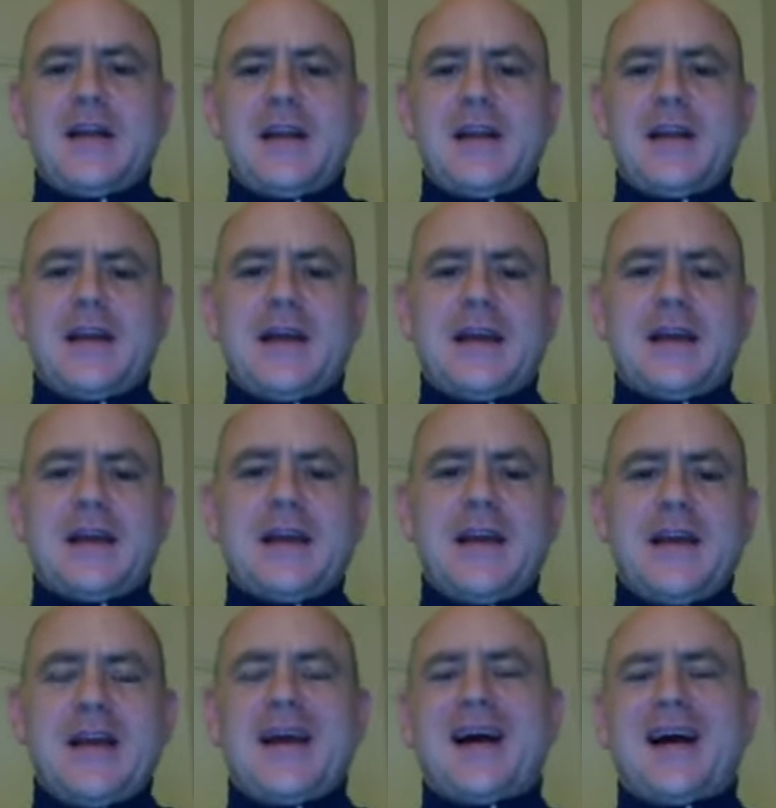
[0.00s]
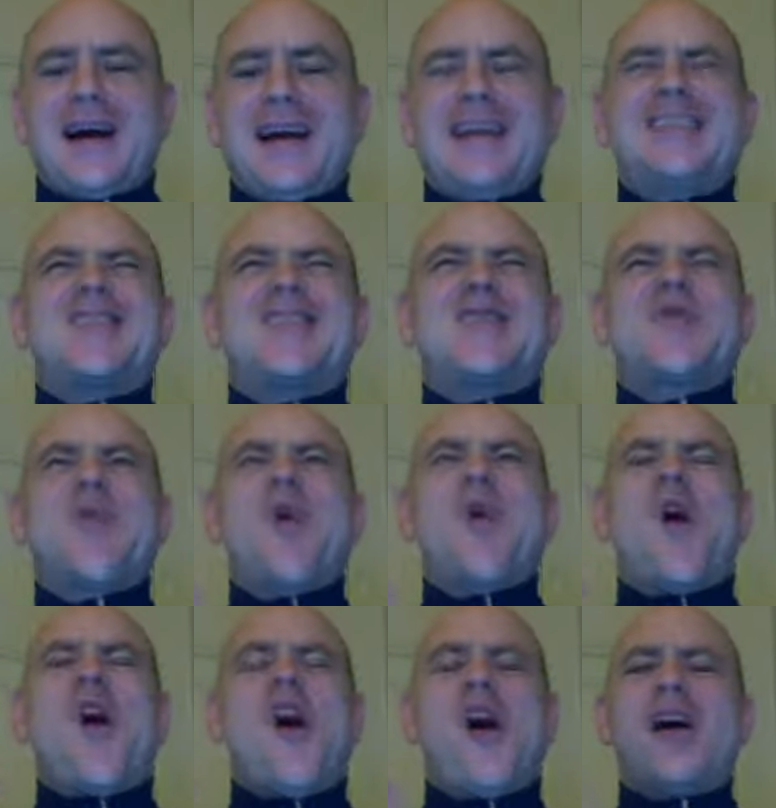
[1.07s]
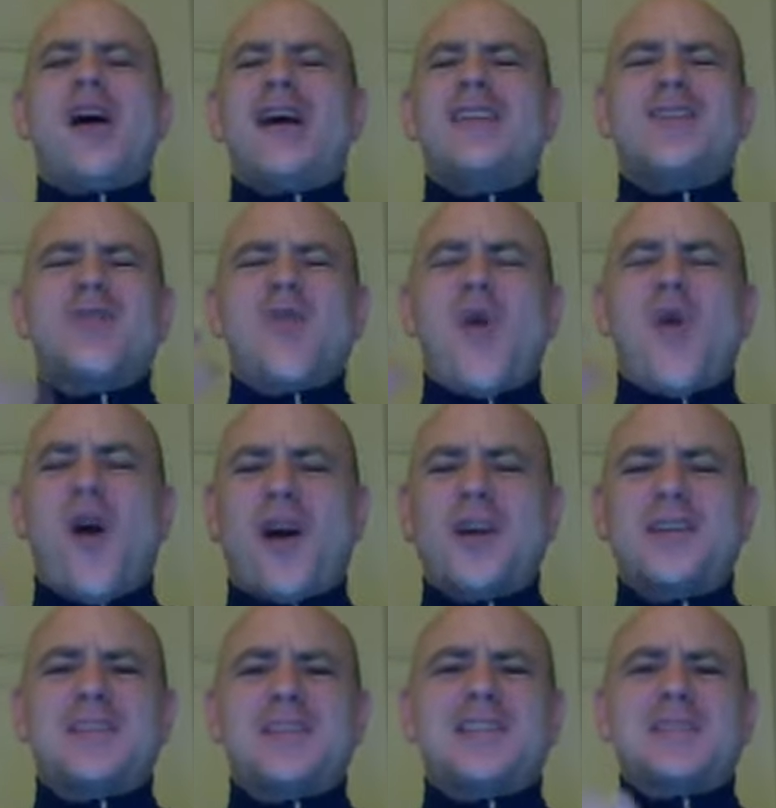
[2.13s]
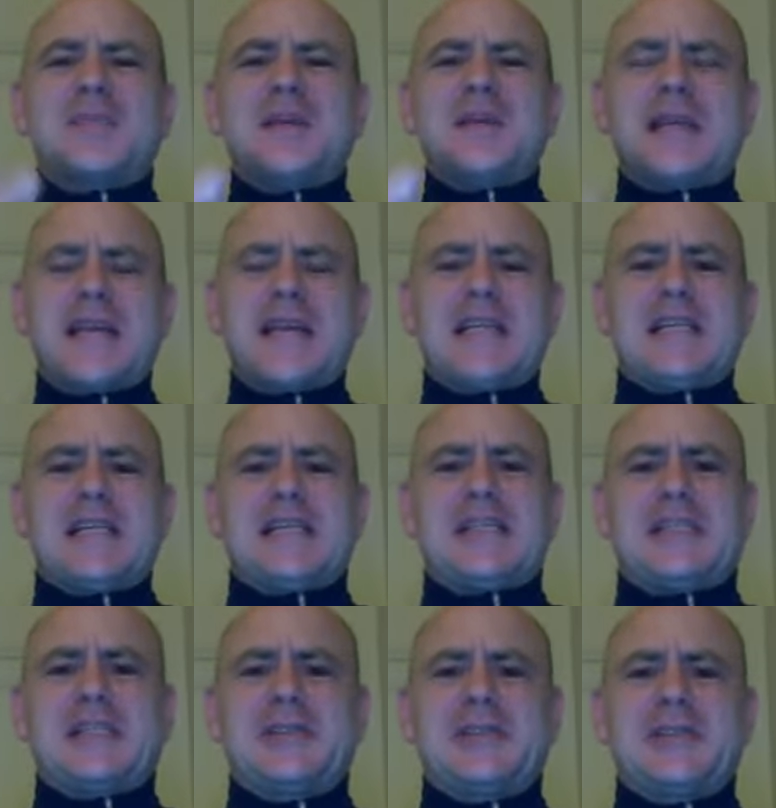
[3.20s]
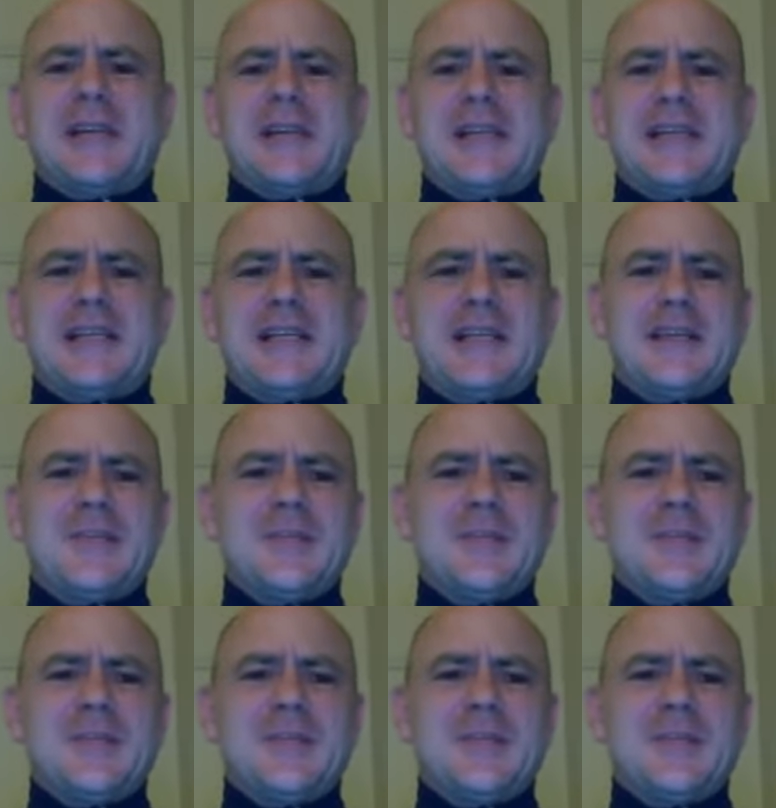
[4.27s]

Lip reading: Like, it's so hard to speak English, right?